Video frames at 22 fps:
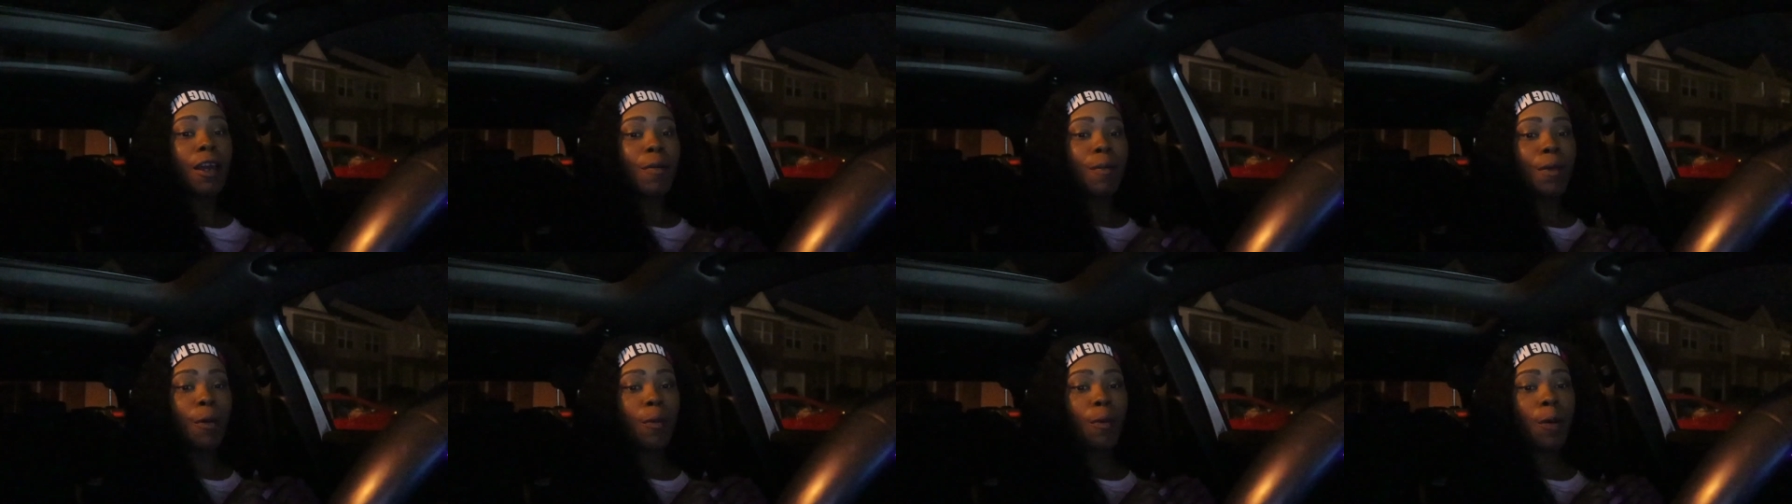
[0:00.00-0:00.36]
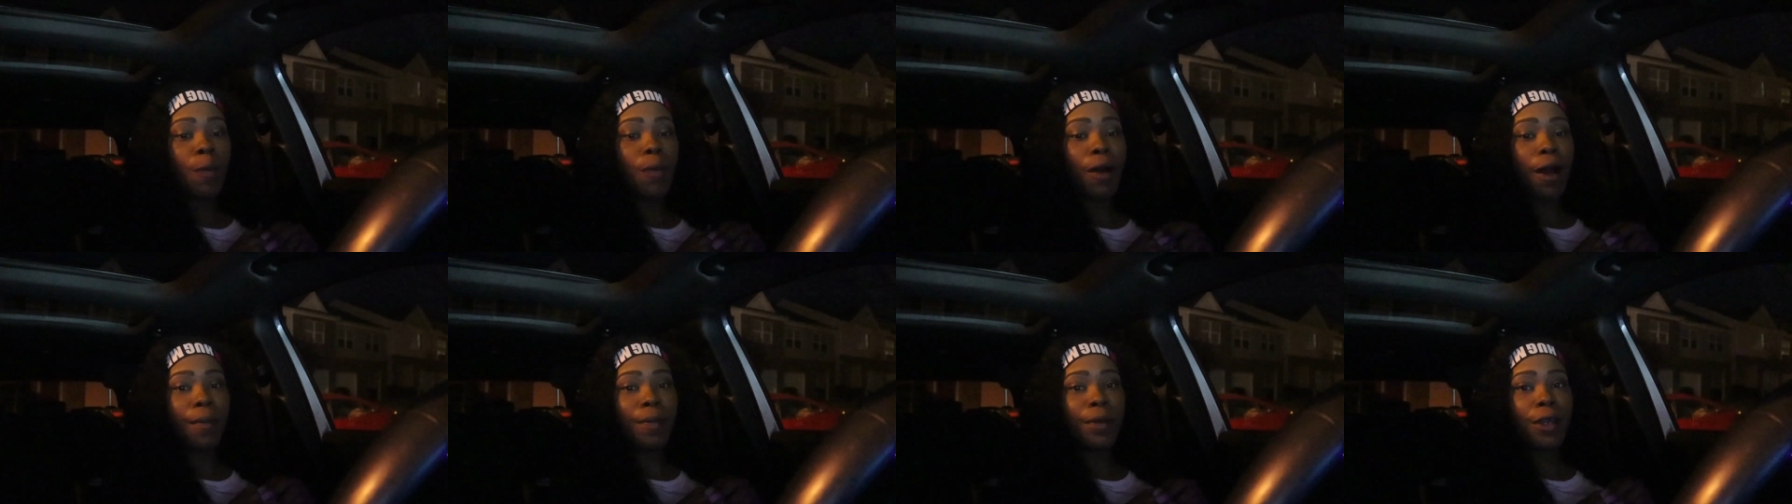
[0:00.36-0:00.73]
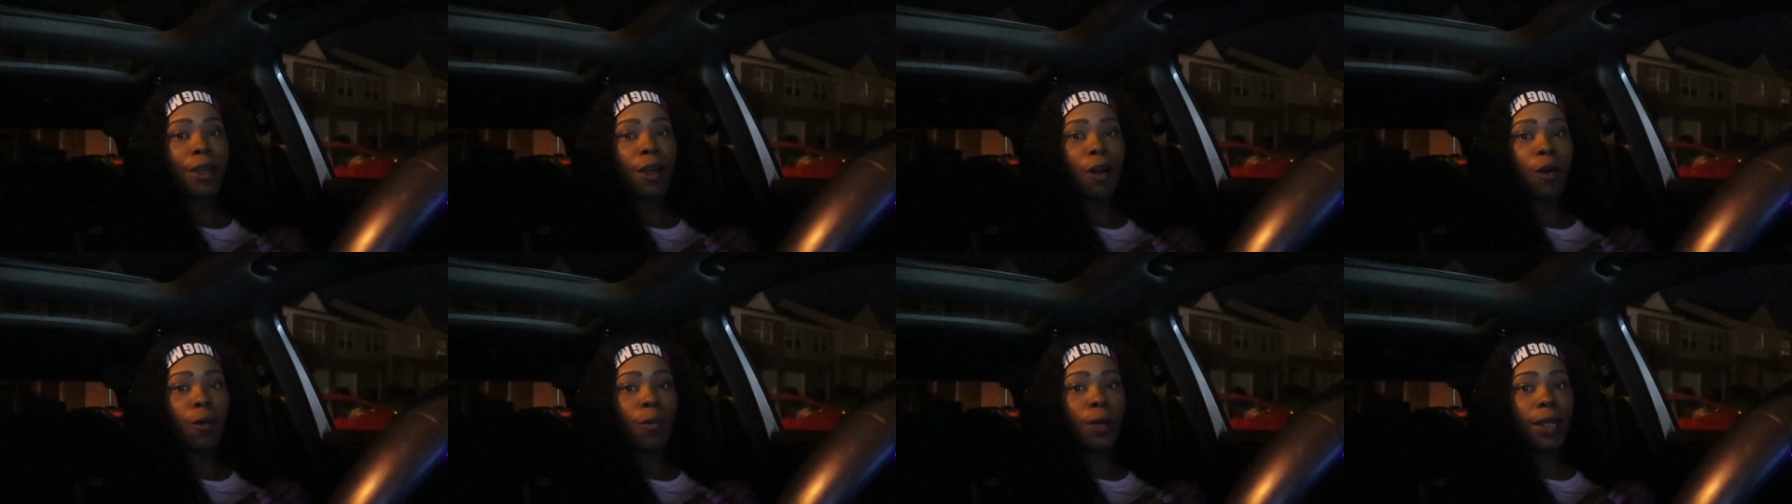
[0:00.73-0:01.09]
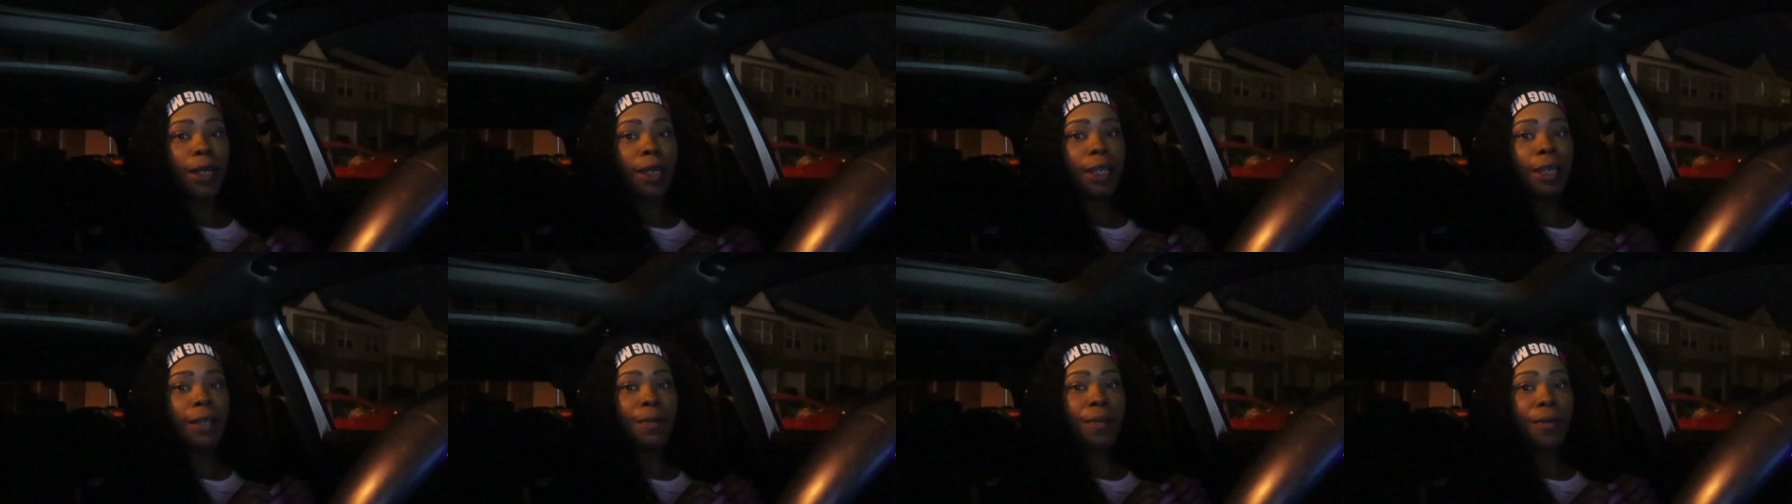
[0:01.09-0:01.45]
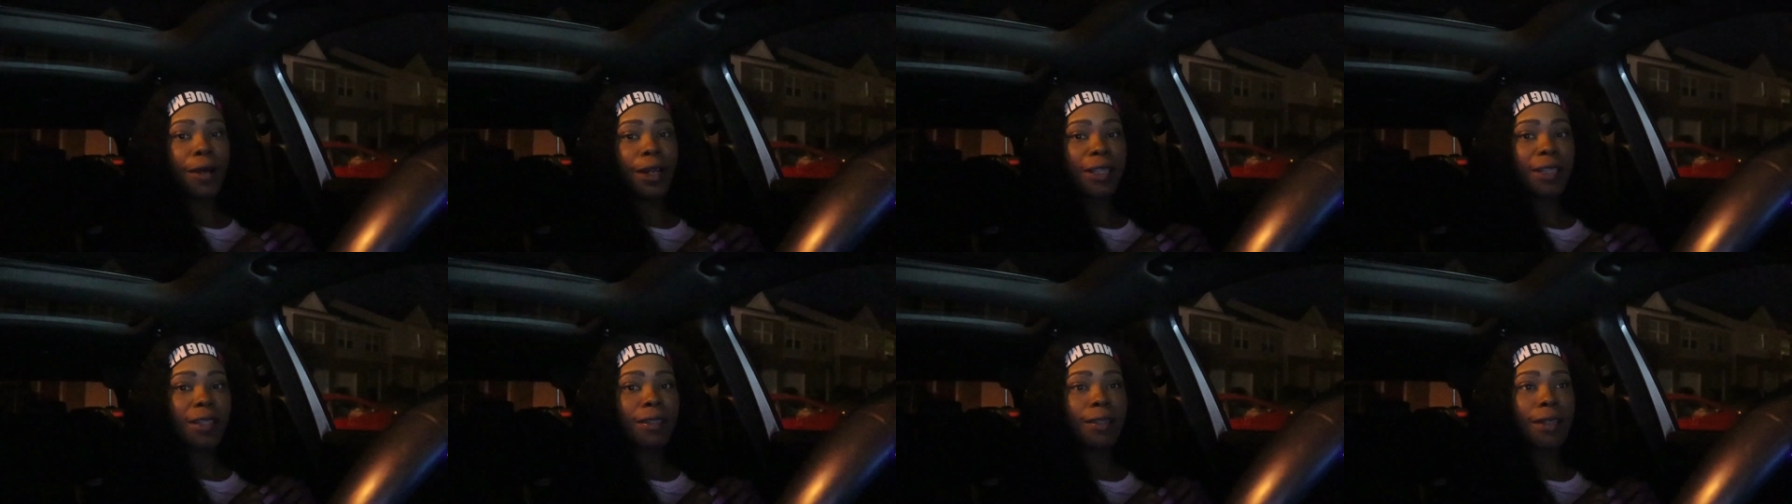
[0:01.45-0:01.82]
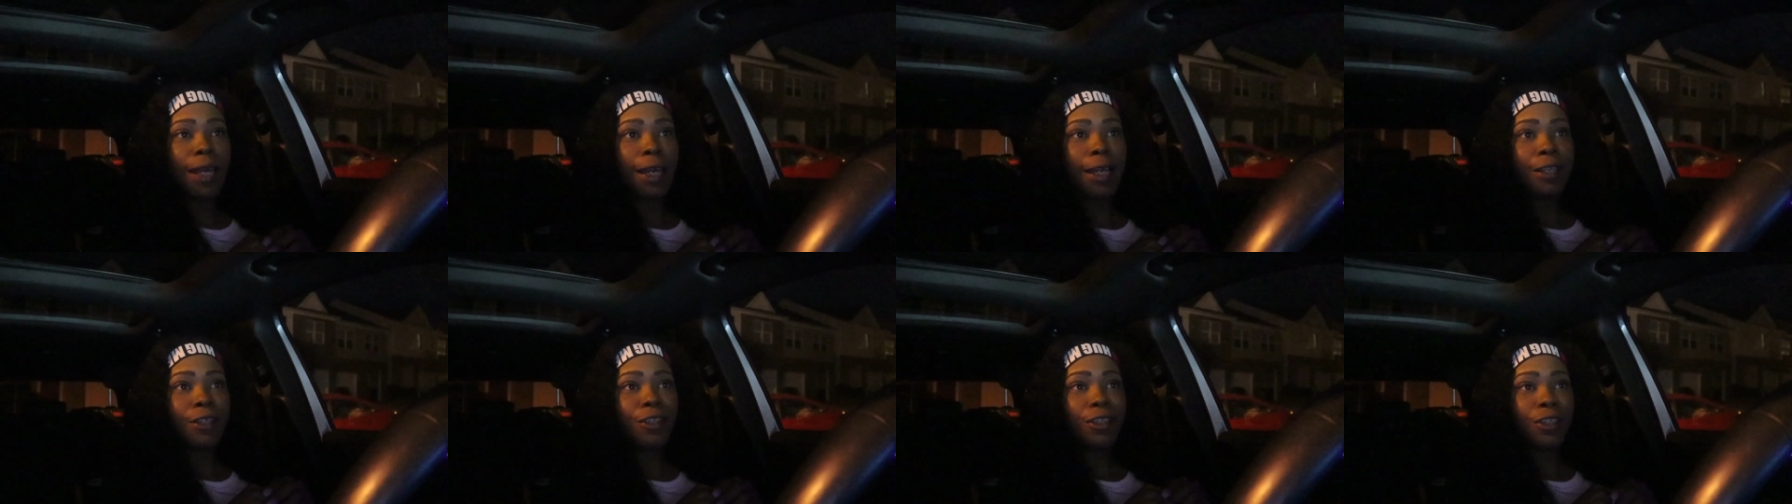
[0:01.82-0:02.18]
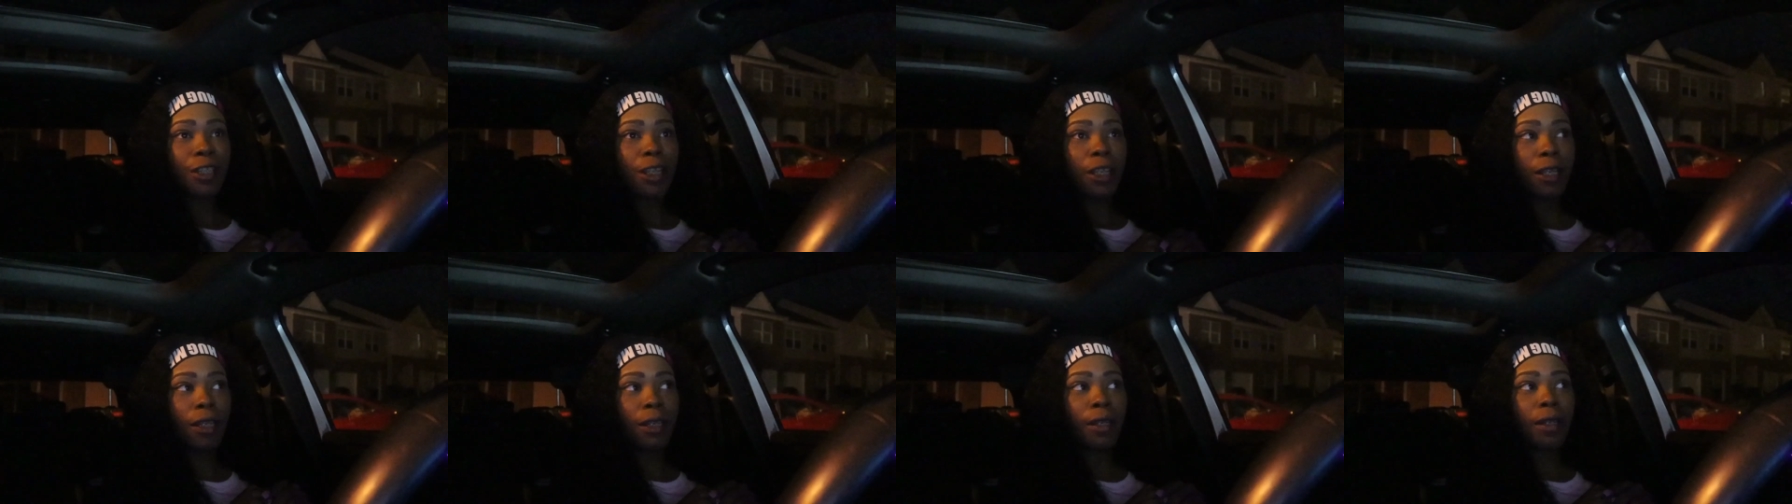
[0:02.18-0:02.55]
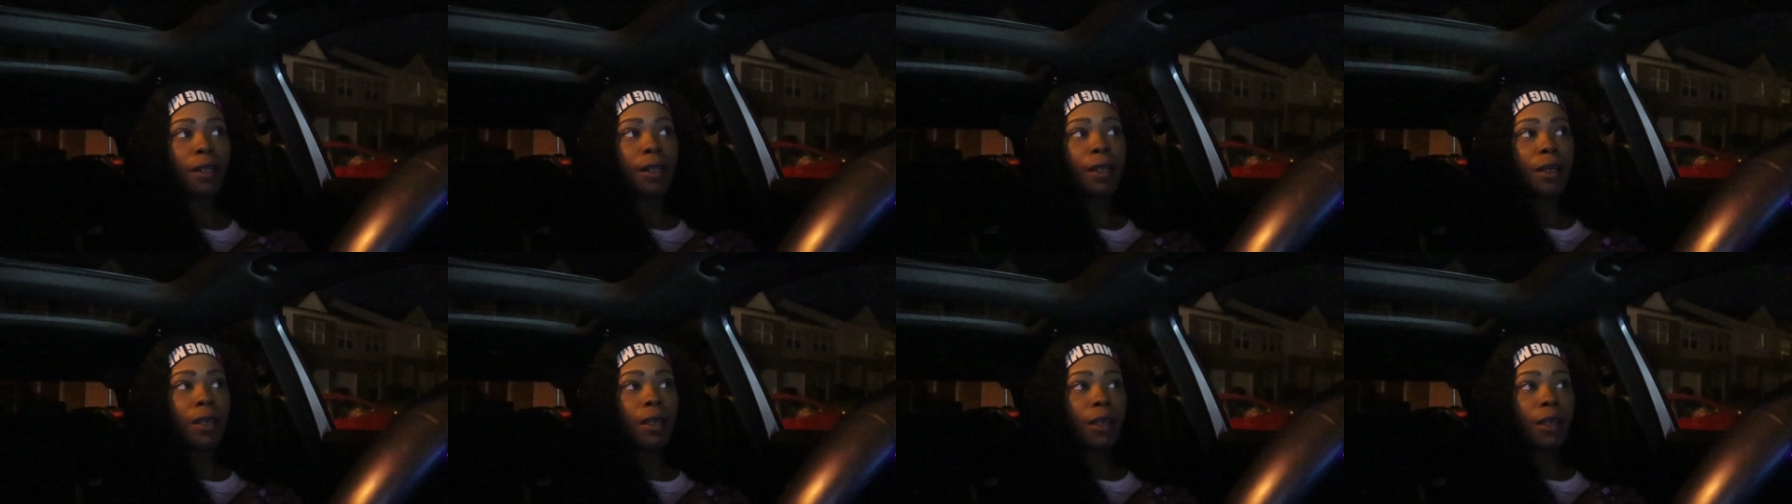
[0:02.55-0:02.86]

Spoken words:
But we'll probably go with Heat Press Nation